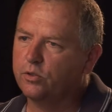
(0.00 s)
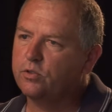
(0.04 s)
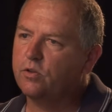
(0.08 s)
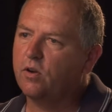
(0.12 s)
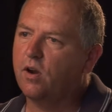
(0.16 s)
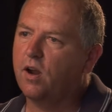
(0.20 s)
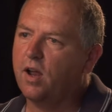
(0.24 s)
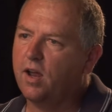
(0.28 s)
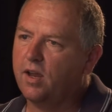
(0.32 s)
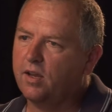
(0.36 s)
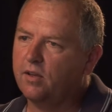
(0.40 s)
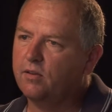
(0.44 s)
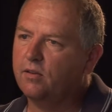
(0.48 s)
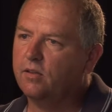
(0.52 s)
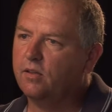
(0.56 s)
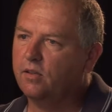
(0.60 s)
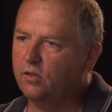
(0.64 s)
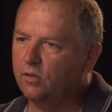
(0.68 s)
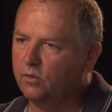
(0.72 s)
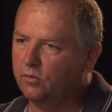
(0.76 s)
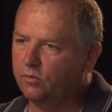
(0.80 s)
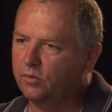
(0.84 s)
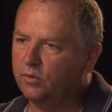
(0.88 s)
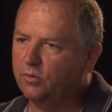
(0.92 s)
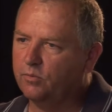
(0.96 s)
strike. You
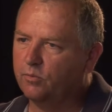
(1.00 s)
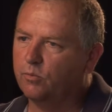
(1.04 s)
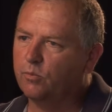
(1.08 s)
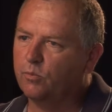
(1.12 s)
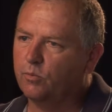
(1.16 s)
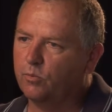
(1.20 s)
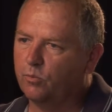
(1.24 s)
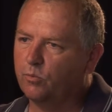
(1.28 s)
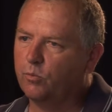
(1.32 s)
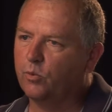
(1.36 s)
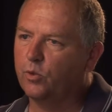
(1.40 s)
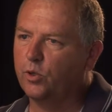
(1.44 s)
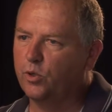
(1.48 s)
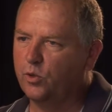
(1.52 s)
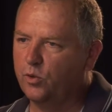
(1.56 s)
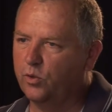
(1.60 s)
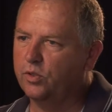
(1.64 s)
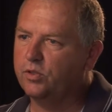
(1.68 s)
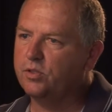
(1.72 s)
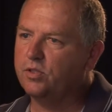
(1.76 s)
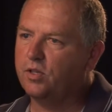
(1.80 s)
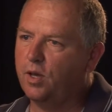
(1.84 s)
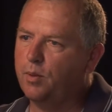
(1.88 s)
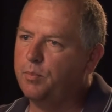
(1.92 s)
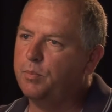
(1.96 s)
know, we're doing
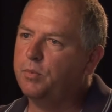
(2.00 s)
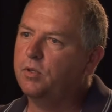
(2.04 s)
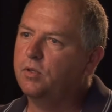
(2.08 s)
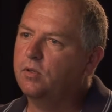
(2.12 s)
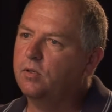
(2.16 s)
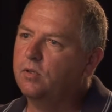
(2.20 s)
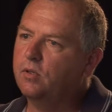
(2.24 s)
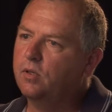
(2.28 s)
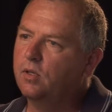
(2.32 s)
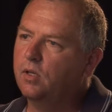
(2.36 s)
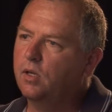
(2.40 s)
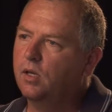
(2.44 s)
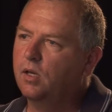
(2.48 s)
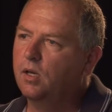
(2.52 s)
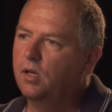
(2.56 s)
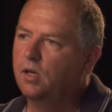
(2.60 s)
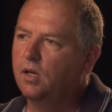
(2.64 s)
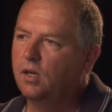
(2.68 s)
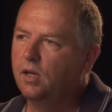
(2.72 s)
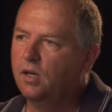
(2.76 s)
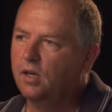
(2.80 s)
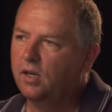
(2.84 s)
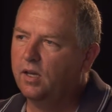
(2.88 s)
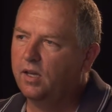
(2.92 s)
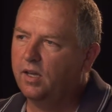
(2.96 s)
something.
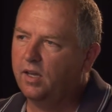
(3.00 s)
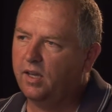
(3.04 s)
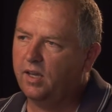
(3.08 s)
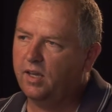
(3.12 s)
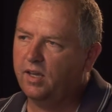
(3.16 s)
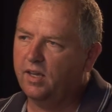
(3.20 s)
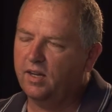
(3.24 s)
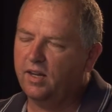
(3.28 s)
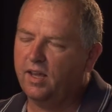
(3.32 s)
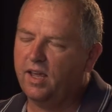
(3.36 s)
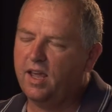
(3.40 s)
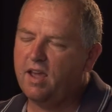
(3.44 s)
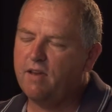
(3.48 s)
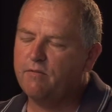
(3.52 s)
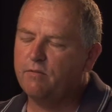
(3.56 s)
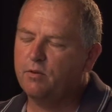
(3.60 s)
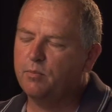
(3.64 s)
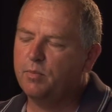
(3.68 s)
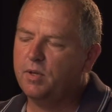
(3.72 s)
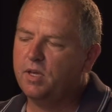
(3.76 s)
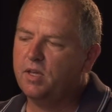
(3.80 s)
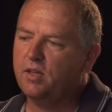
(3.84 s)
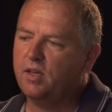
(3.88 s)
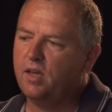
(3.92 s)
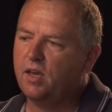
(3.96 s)
And I happened to
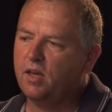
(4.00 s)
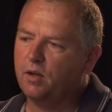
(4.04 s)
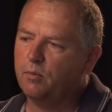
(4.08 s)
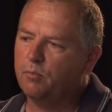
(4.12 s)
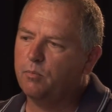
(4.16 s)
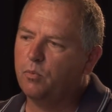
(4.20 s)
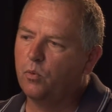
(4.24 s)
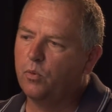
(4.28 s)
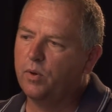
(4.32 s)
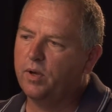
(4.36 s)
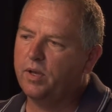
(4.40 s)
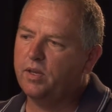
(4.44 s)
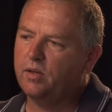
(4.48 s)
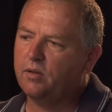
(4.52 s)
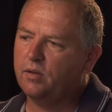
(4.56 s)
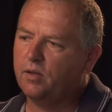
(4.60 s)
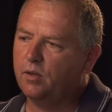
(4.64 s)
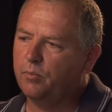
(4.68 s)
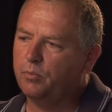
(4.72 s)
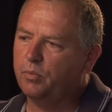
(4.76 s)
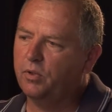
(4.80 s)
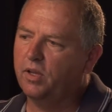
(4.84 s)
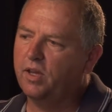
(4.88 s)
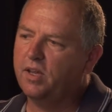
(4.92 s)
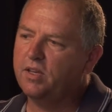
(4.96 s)
be at a
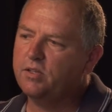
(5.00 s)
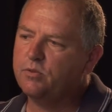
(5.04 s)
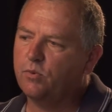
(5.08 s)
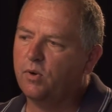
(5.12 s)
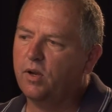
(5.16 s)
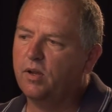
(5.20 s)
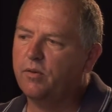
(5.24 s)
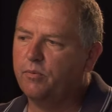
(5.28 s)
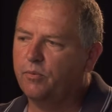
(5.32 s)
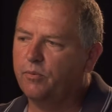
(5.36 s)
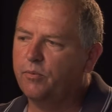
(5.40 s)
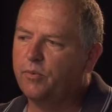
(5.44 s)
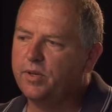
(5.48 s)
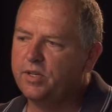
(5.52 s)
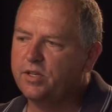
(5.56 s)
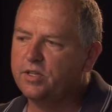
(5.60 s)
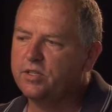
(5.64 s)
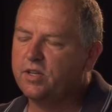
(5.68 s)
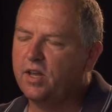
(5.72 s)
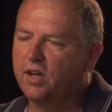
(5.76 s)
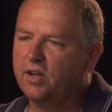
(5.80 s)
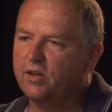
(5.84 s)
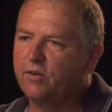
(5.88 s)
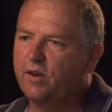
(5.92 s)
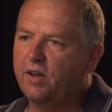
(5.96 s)
place where we just
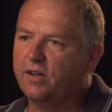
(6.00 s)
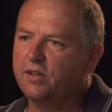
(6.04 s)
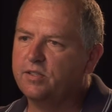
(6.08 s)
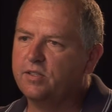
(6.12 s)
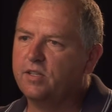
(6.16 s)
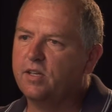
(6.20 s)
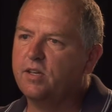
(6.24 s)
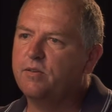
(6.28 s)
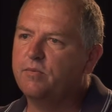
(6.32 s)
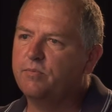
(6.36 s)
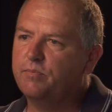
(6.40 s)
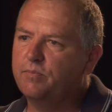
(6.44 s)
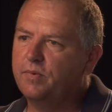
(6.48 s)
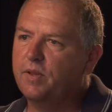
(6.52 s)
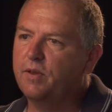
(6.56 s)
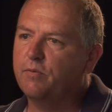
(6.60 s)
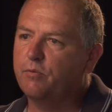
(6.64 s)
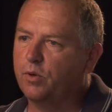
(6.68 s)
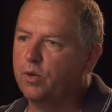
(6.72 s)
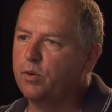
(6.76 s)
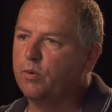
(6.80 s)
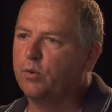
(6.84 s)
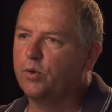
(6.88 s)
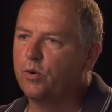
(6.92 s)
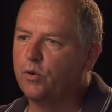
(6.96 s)
hung around to see if
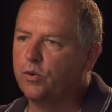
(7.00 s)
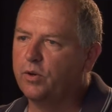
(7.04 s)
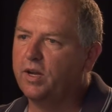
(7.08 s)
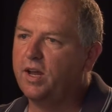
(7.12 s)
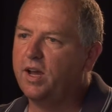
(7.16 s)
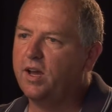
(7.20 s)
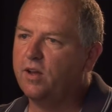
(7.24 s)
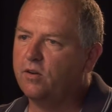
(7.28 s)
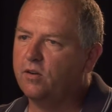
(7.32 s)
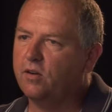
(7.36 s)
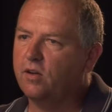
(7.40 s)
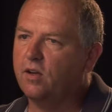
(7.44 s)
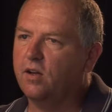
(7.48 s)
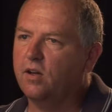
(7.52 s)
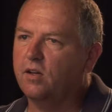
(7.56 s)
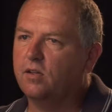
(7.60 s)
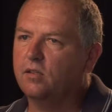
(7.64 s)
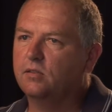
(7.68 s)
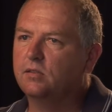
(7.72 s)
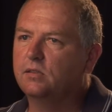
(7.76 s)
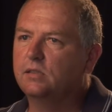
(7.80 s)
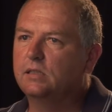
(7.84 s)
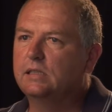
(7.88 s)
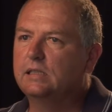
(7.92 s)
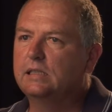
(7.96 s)
we were going out or not.
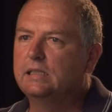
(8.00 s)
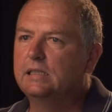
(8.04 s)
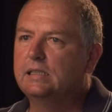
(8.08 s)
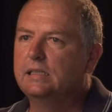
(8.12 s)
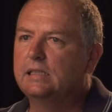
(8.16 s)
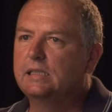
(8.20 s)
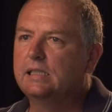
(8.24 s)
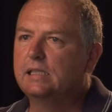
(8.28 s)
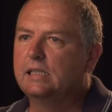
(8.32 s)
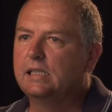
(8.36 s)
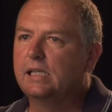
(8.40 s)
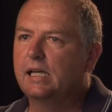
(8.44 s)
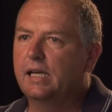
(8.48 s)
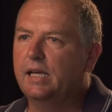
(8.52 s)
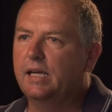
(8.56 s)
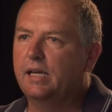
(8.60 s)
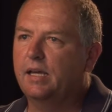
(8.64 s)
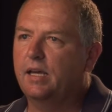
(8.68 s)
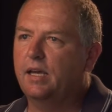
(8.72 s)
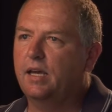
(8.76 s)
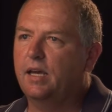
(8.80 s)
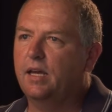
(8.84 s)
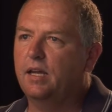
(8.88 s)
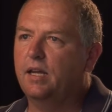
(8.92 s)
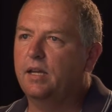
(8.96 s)

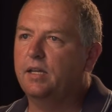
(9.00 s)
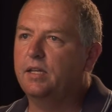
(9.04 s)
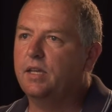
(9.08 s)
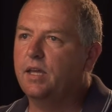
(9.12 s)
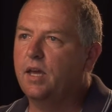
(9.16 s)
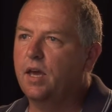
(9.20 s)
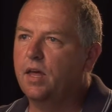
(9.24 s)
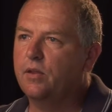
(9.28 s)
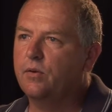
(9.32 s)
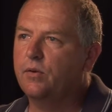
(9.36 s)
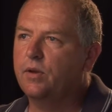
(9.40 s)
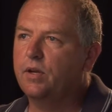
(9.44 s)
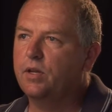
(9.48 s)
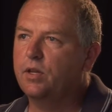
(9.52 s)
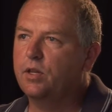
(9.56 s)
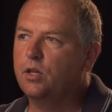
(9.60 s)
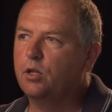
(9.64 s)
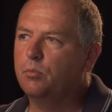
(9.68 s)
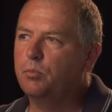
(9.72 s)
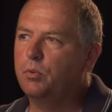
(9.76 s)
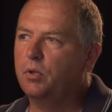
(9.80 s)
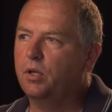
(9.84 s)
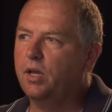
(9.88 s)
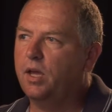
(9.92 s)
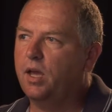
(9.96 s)
And at the other end of the
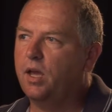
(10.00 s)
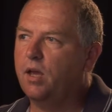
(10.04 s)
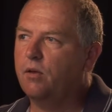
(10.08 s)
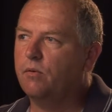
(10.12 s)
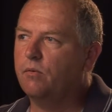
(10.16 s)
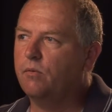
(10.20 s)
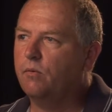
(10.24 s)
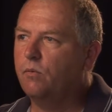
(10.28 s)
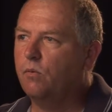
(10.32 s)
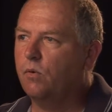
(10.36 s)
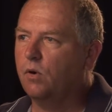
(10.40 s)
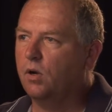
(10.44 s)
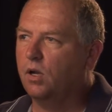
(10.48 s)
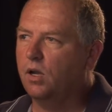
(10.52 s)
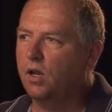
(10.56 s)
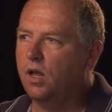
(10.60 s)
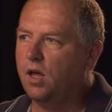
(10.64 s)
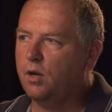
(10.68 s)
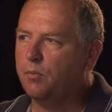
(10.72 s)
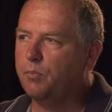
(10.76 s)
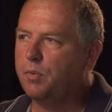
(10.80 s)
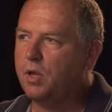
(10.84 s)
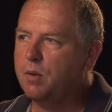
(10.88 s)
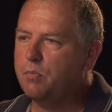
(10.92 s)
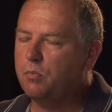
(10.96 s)
plant, where a lot
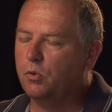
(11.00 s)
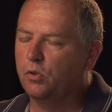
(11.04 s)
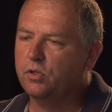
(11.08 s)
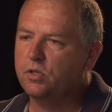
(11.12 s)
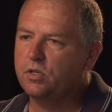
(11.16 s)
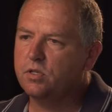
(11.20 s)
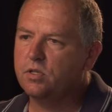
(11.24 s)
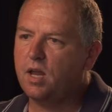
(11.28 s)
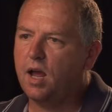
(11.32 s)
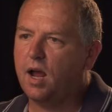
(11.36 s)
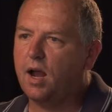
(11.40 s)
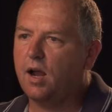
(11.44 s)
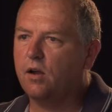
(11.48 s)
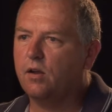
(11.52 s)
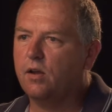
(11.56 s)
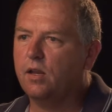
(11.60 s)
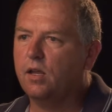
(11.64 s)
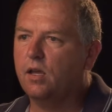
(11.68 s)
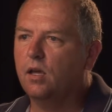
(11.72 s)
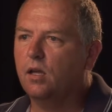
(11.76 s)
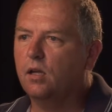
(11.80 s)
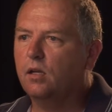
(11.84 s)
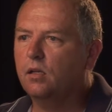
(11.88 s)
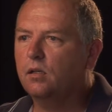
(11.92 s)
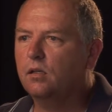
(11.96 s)
of people just hired
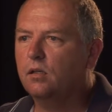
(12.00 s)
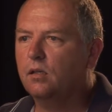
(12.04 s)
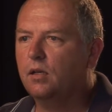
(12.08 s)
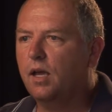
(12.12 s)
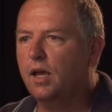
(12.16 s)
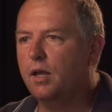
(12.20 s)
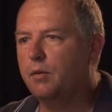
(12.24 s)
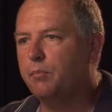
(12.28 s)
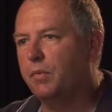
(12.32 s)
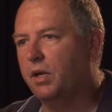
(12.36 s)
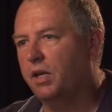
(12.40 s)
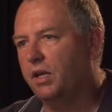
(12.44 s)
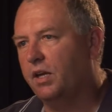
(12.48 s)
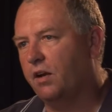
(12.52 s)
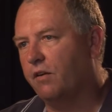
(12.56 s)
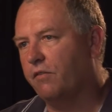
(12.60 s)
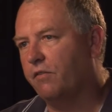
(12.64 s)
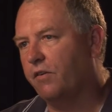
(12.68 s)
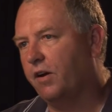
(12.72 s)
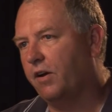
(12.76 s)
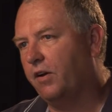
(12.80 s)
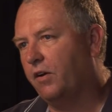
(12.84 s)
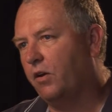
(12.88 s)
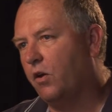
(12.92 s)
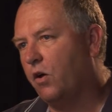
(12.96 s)
in, hadn't been there
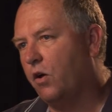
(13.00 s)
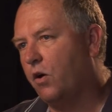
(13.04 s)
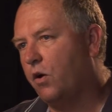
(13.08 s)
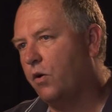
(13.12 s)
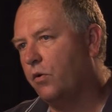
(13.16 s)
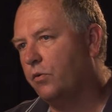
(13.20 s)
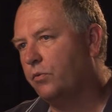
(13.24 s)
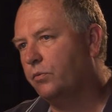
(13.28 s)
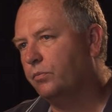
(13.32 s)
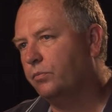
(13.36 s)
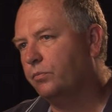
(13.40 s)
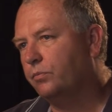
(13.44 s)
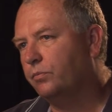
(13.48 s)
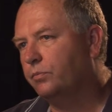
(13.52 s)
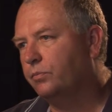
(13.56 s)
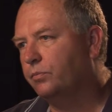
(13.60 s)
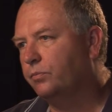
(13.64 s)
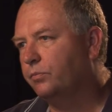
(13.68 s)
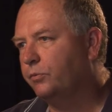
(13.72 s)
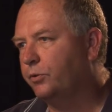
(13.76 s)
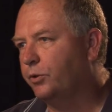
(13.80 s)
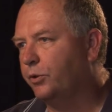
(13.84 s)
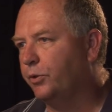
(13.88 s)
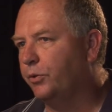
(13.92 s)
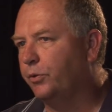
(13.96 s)
very long,
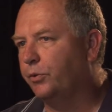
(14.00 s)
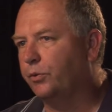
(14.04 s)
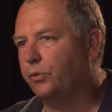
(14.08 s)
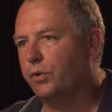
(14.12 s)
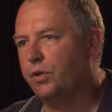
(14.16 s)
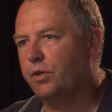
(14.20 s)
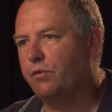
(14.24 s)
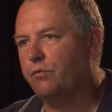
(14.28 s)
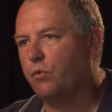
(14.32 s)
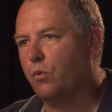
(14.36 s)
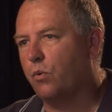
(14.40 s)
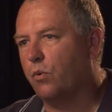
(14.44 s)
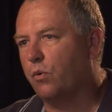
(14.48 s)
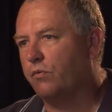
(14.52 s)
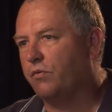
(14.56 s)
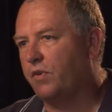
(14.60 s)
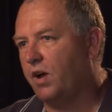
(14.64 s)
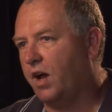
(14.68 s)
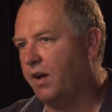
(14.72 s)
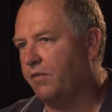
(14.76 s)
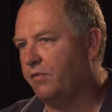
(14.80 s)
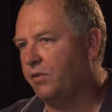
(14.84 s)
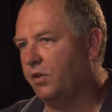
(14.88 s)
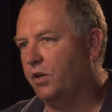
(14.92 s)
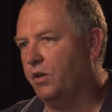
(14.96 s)
2, 3, 4,
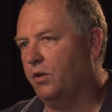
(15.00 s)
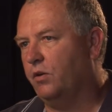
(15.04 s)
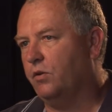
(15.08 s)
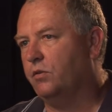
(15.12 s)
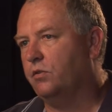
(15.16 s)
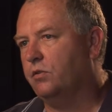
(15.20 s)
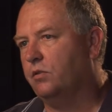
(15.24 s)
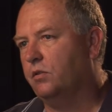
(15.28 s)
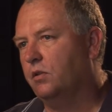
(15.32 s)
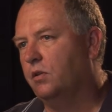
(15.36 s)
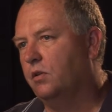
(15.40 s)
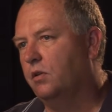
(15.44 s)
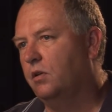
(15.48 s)
5 years,